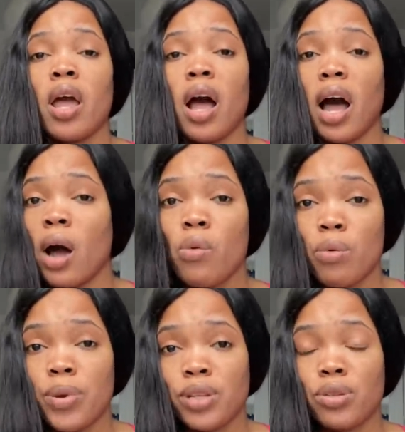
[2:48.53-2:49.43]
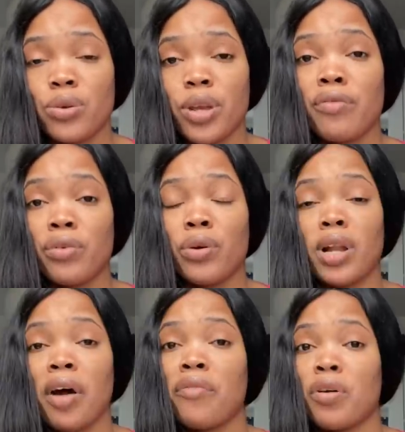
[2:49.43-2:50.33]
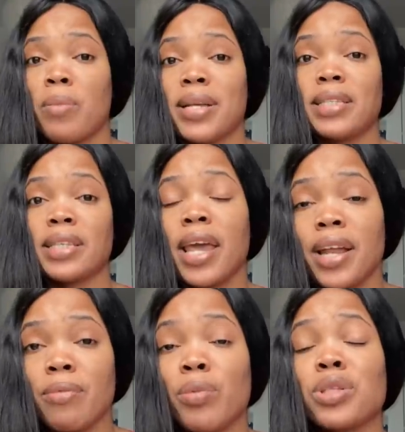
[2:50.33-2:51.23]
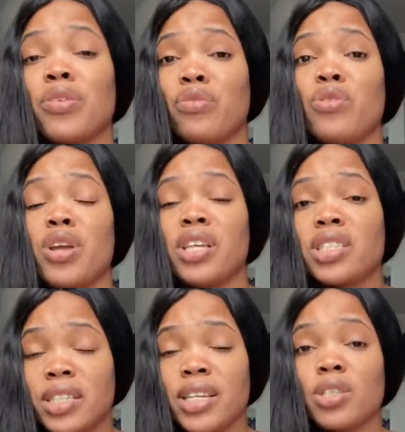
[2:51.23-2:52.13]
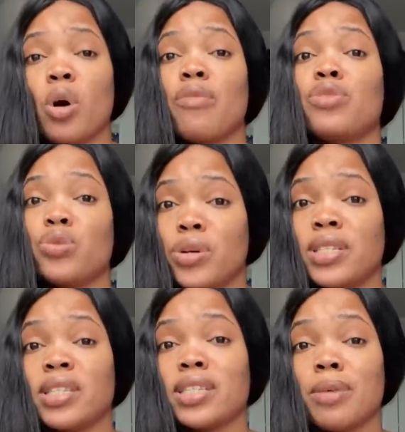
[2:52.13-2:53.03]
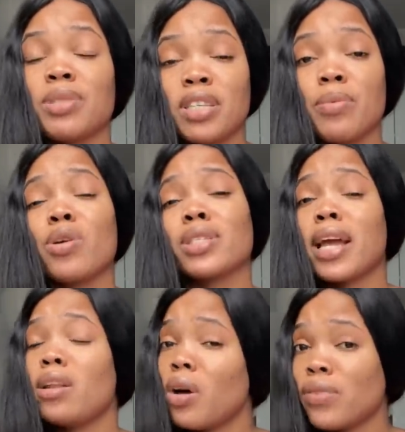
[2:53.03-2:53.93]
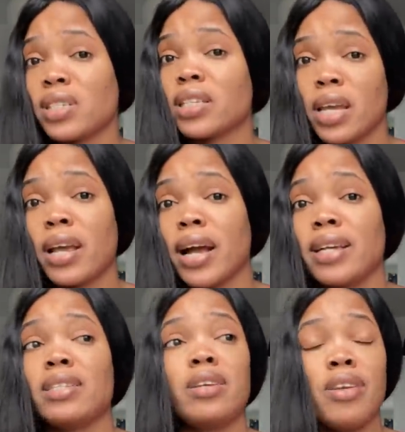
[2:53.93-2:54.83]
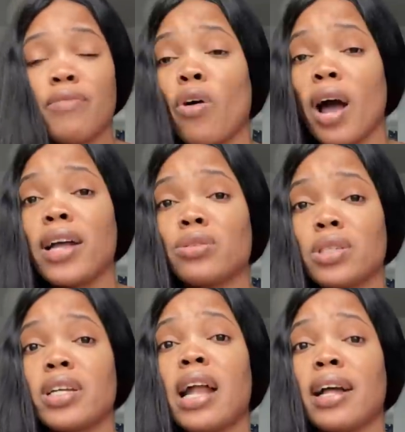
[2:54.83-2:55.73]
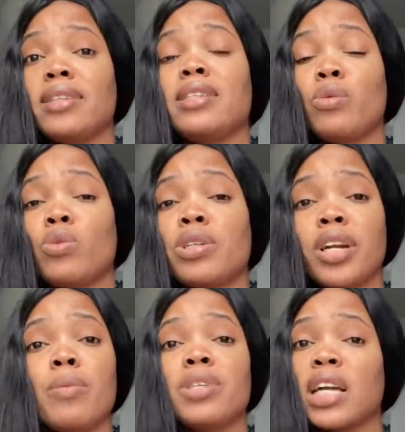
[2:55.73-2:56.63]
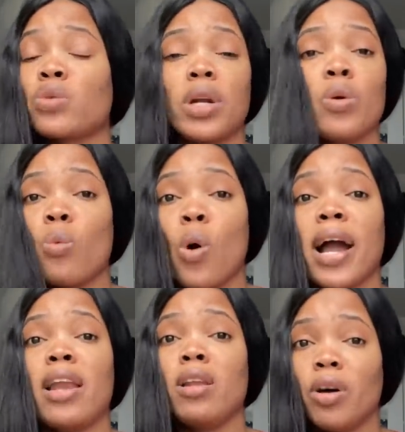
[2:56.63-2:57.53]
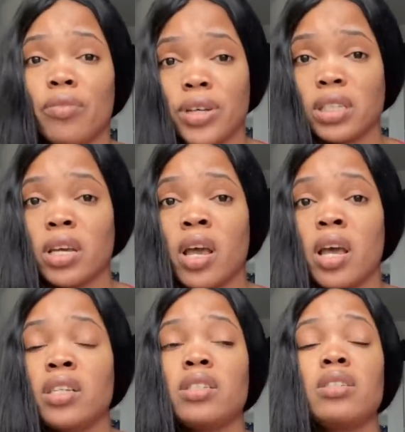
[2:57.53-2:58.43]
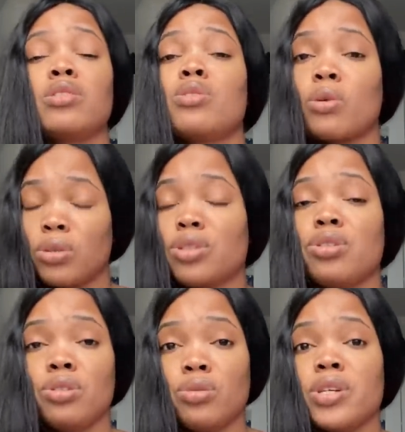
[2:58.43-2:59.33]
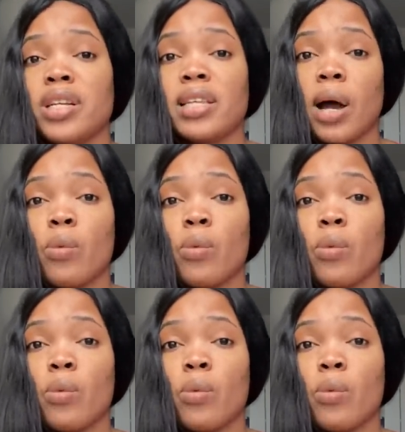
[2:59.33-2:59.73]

I will be doing for now for my skin. But if you insist of doing the same thing, because I love her skin guys, for her to say that the cream is actually work, I love it, she's going to continue doing it that